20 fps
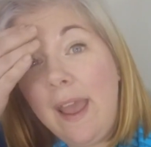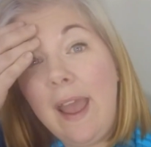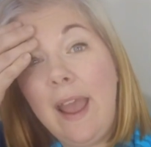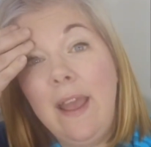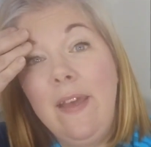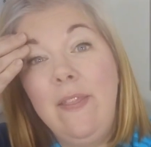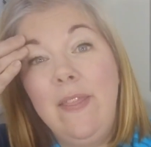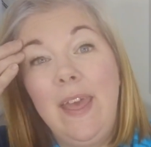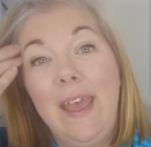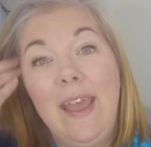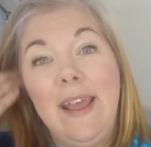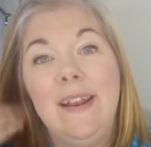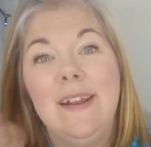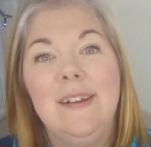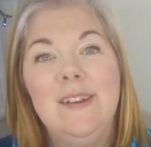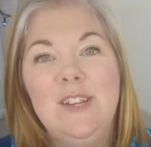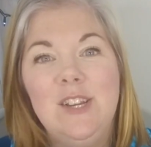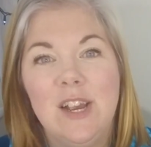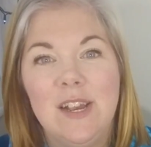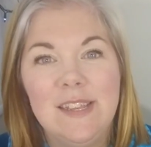And
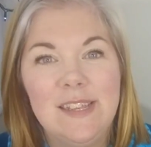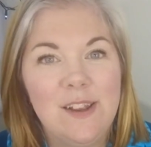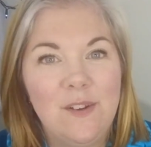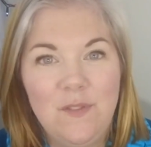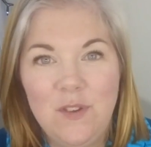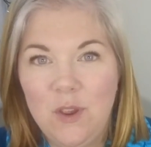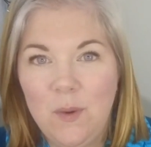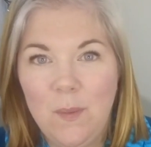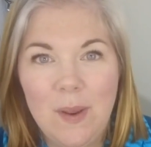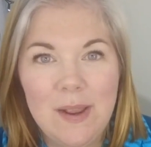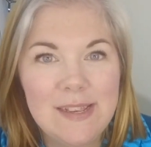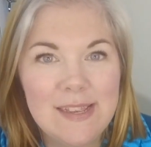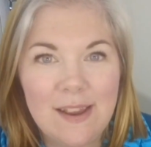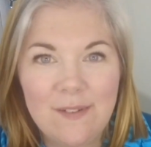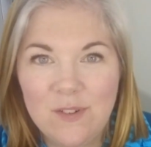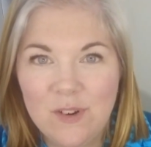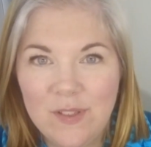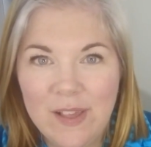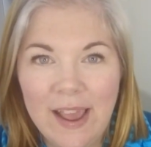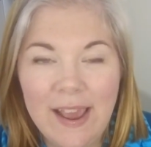then just a few weeks
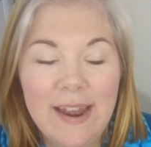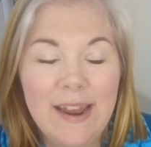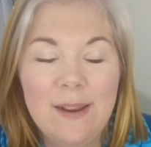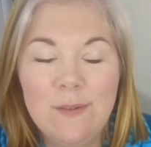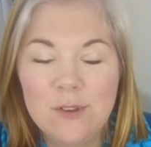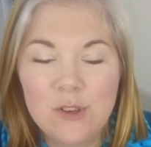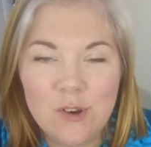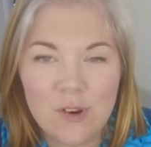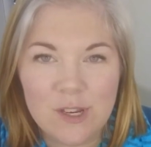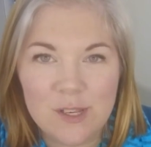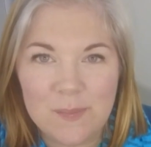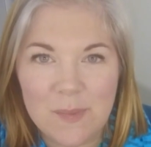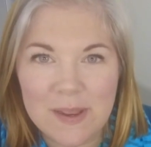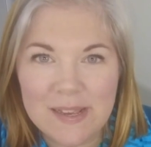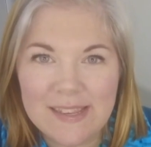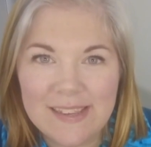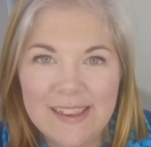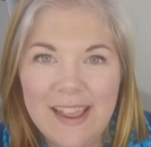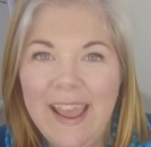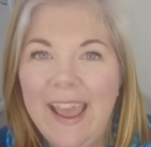after that, it was
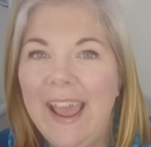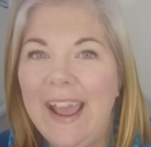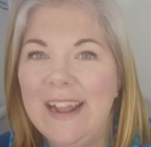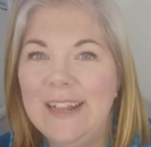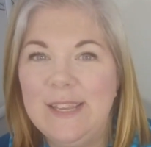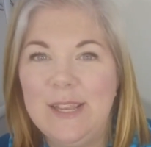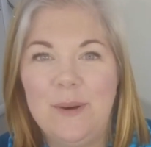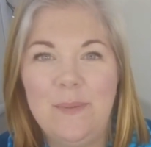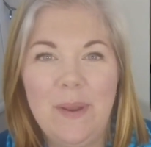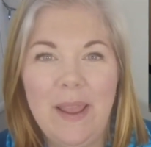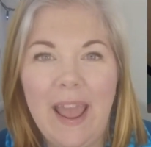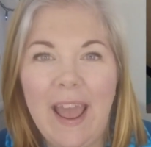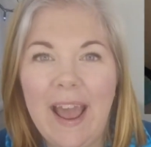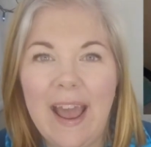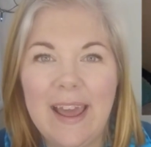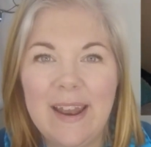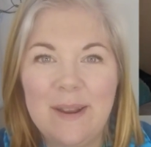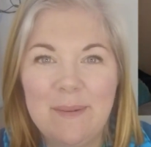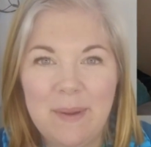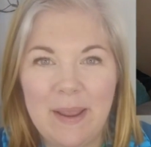Christmas. And so we
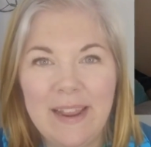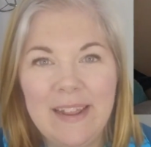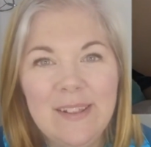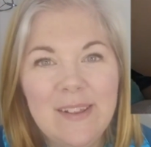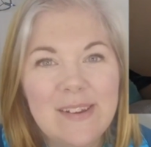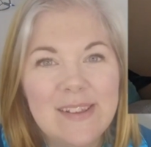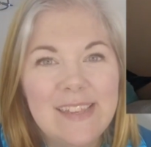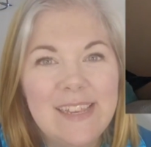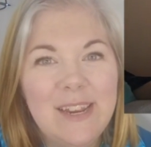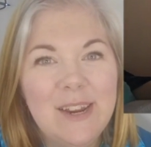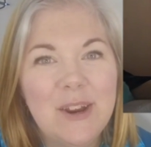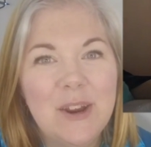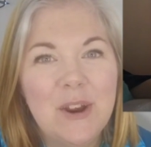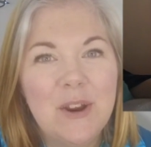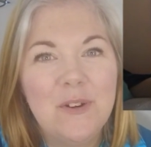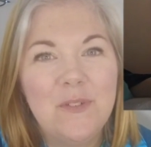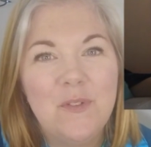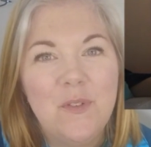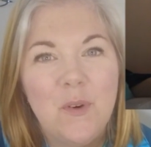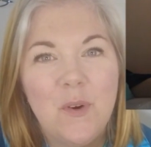had my in-laws
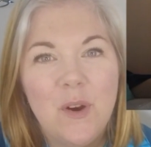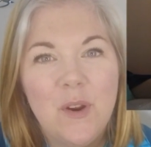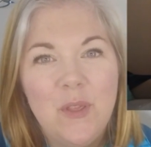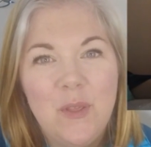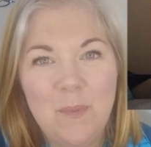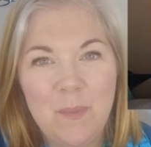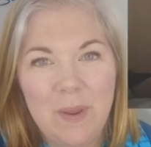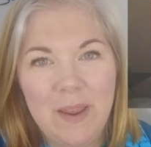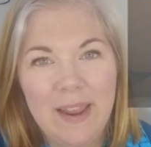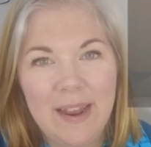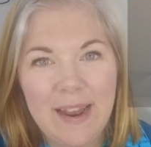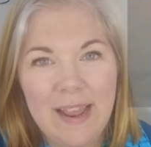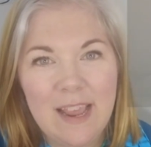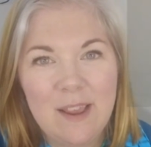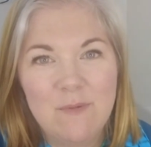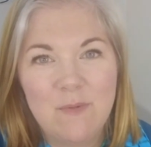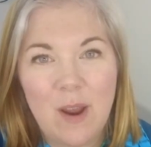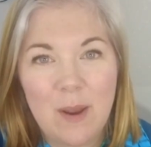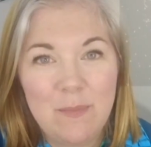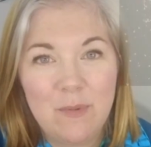here for the
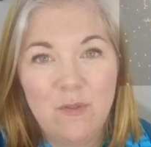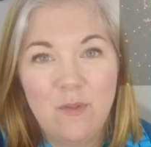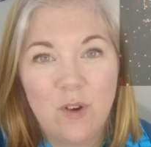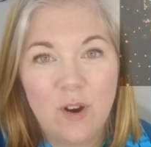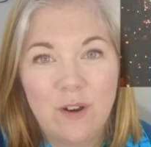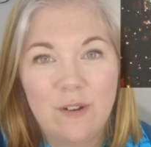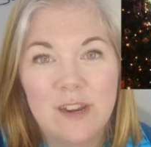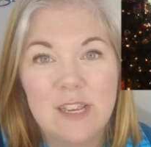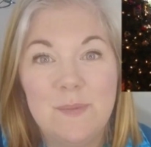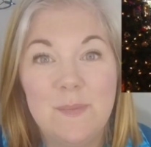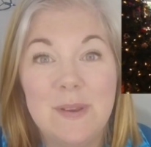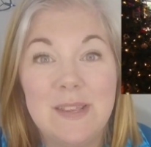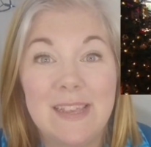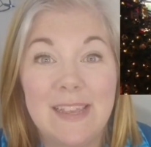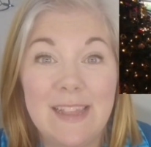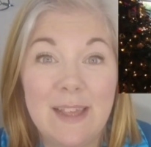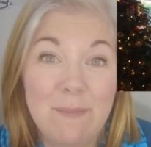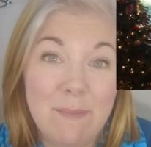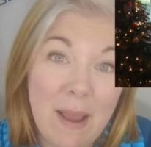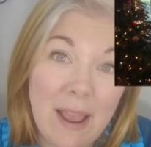beginning, right before Christmas,
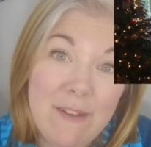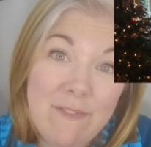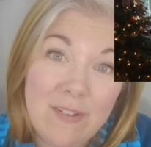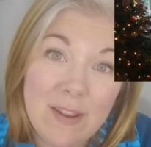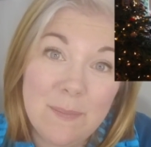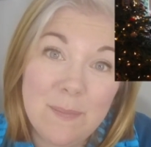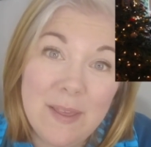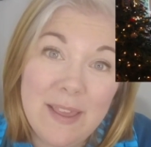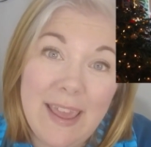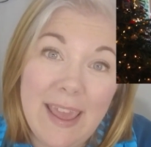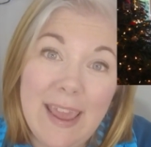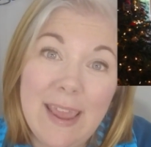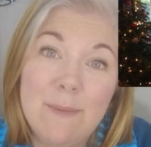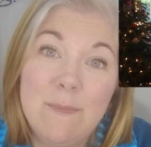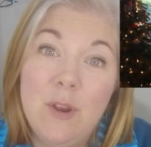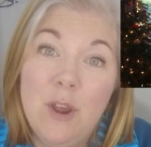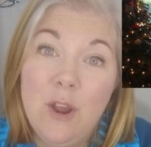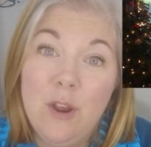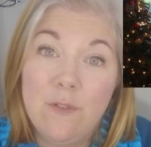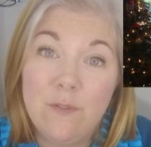and then my family
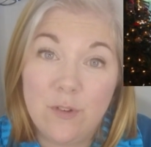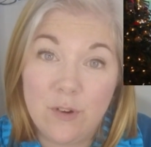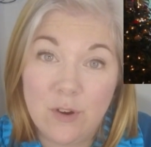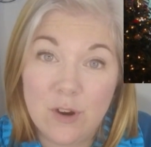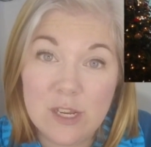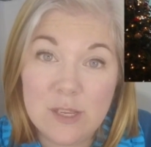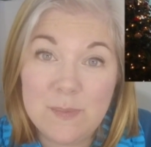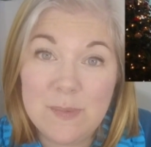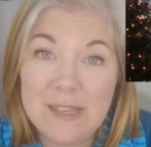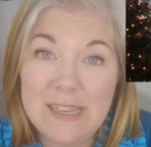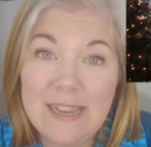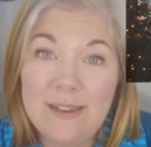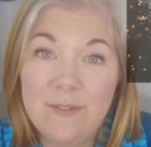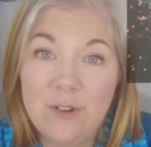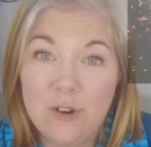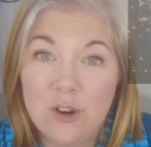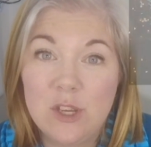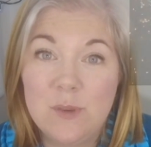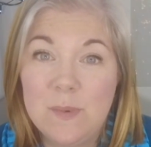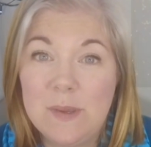came for Christmas Eve
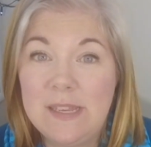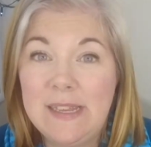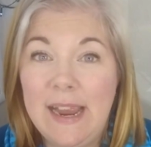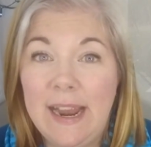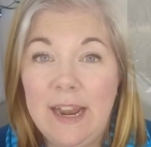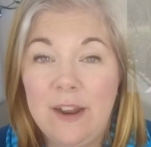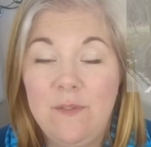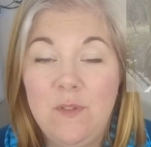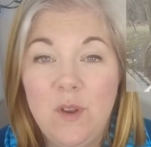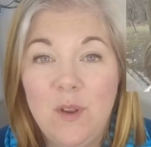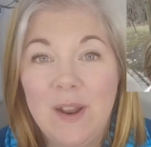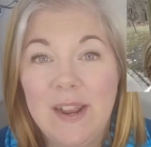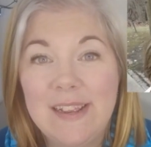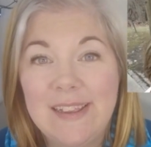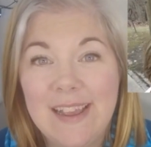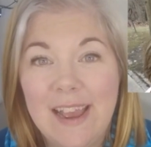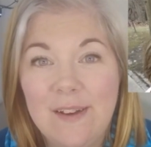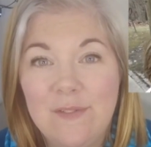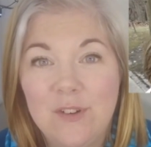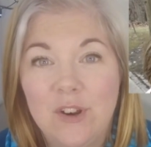and Christmas Day and a few
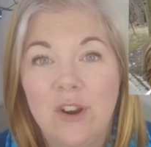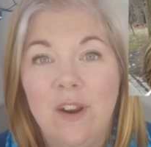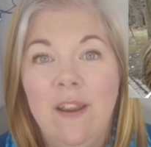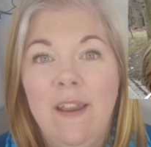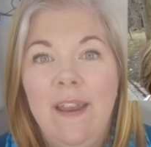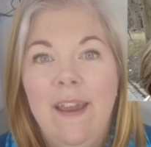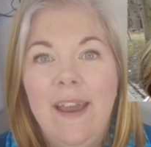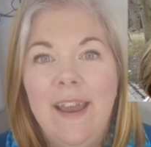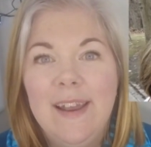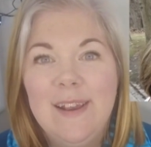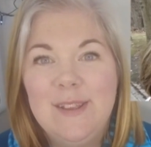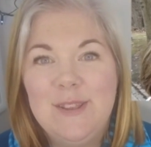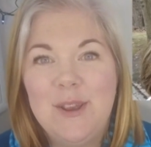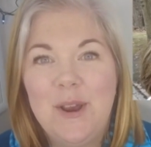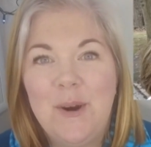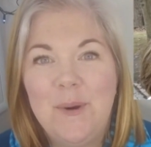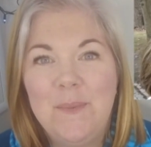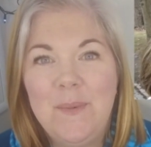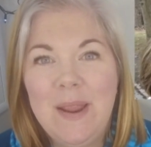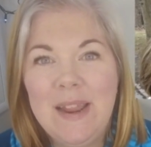days after.
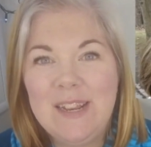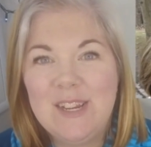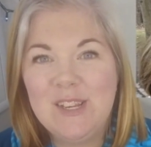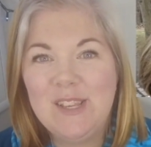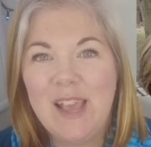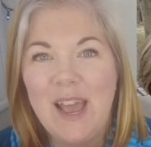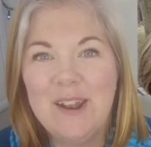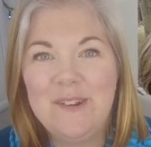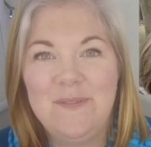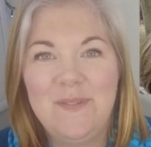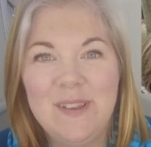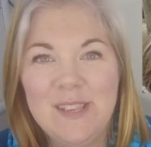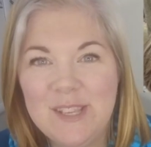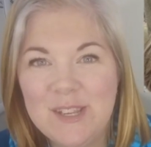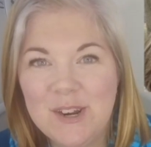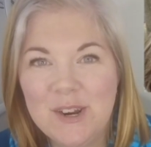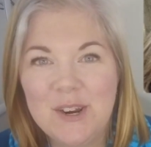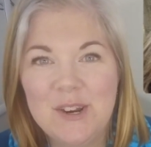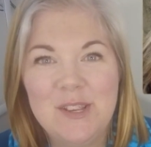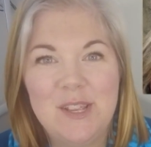So we just had
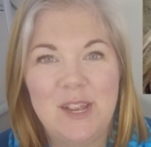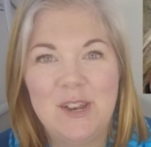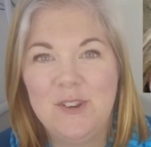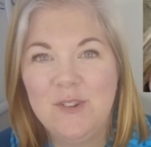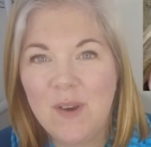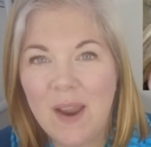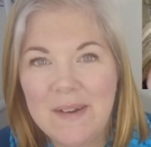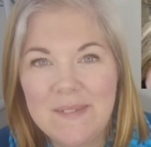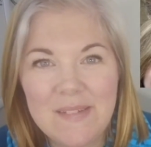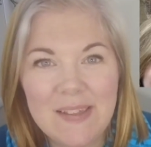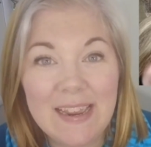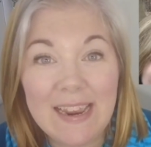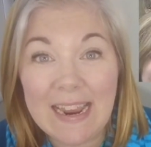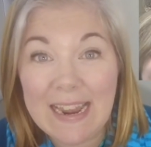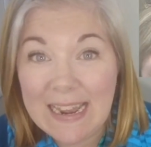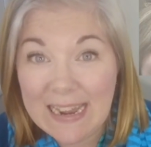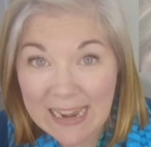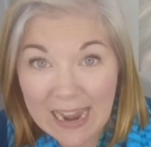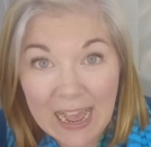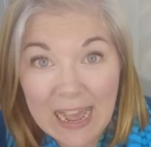visitors and
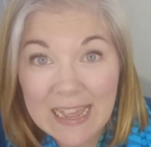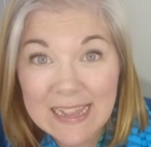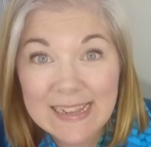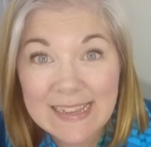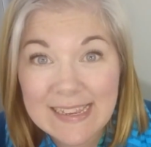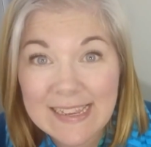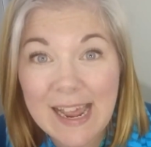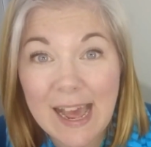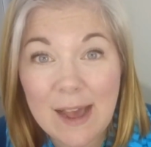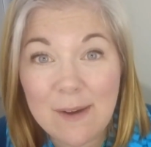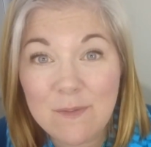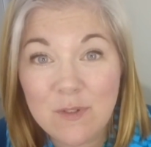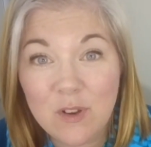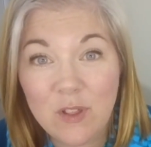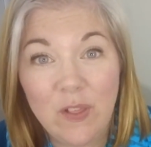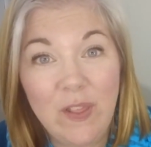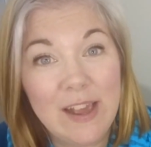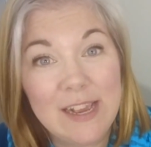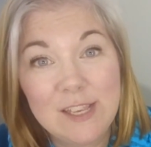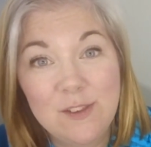traveling nonstop
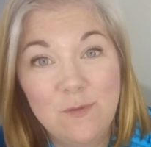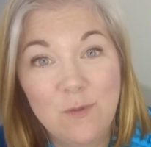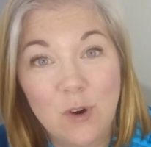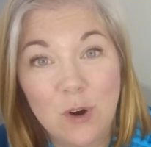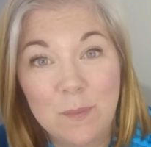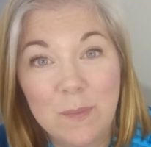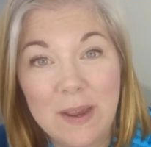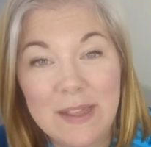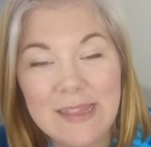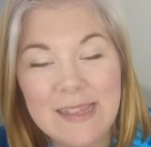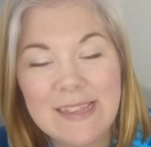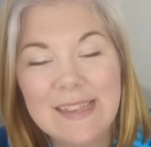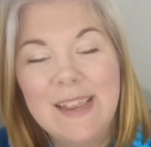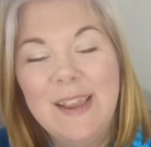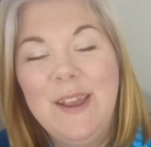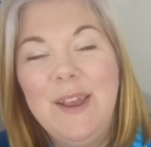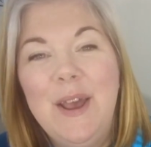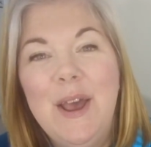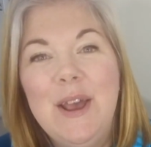for the last 4 months.